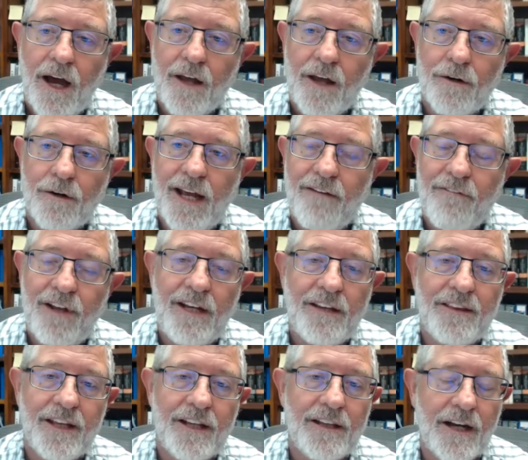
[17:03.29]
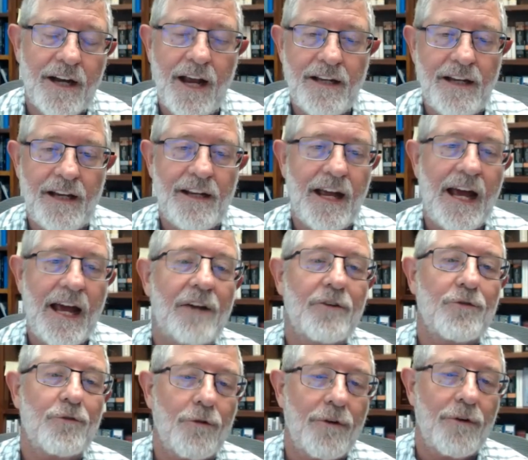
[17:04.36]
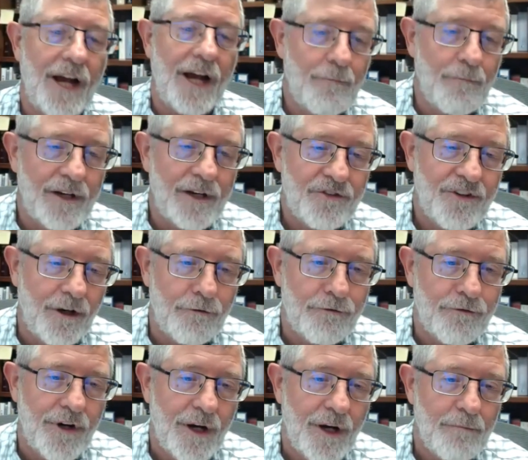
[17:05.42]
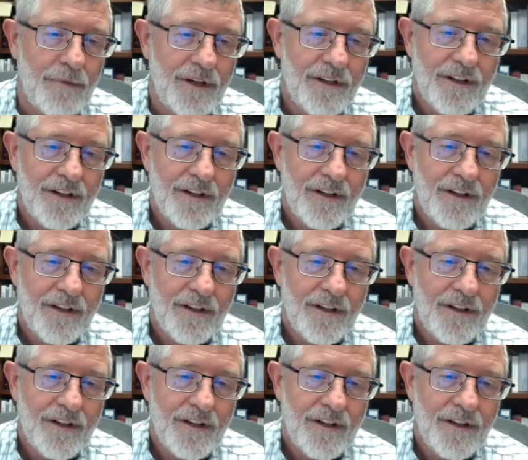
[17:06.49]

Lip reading: I don't have anything that I need extradite myself from